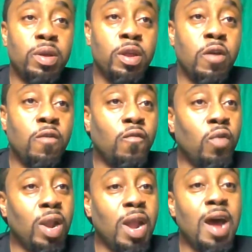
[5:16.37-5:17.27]
You know,
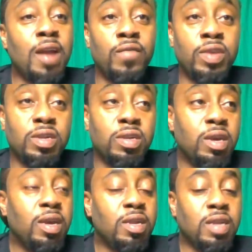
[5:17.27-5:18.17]
for a lot of us,
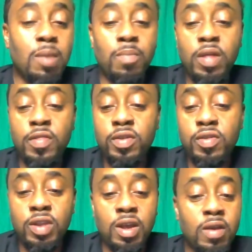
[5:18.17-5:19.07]
is our mother's
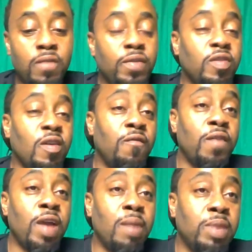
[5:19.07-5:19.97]
love, it's our
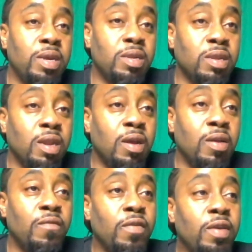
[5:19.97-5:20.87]
family's
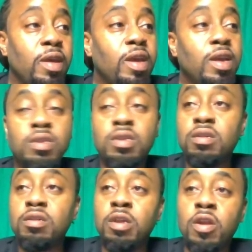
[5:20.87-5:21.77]
love, is,
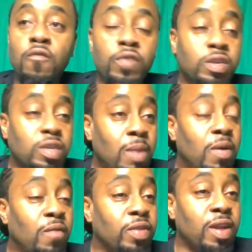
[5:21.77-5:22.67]
you know, for some
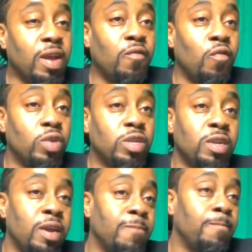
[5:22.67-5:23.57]
of us that are fortunate